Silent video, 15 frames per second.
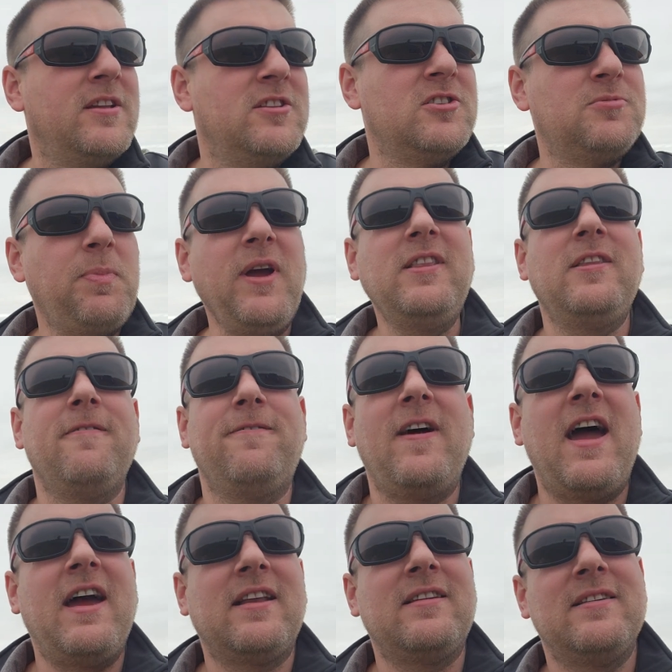despite the
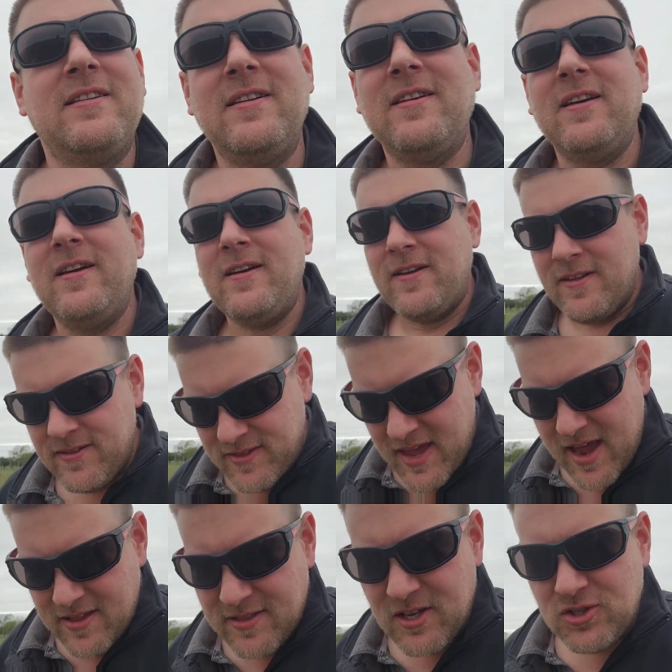fact
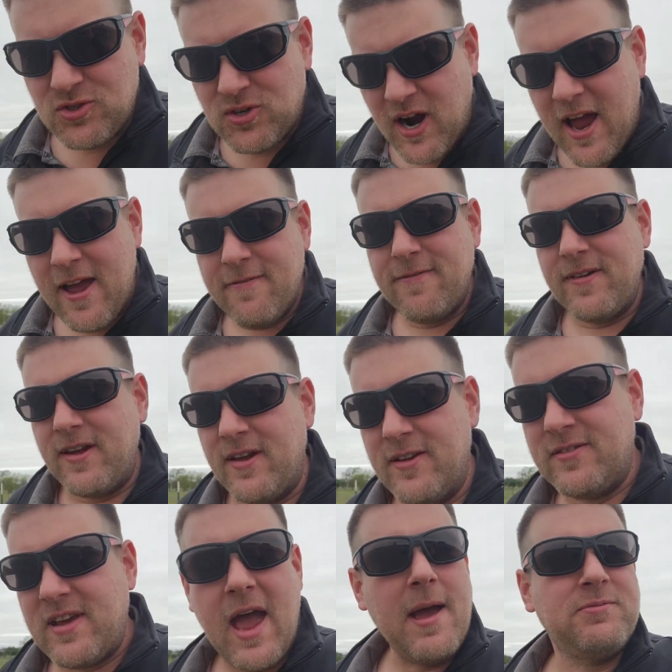that this drive
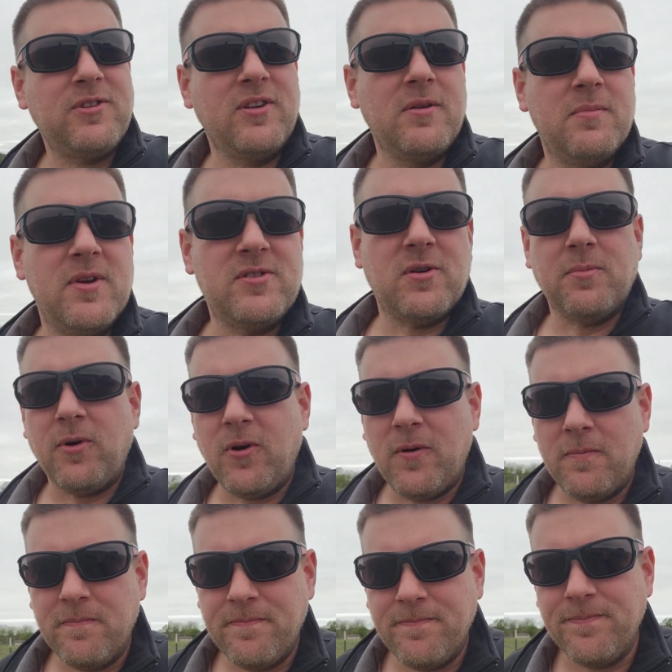is absolutely miserable,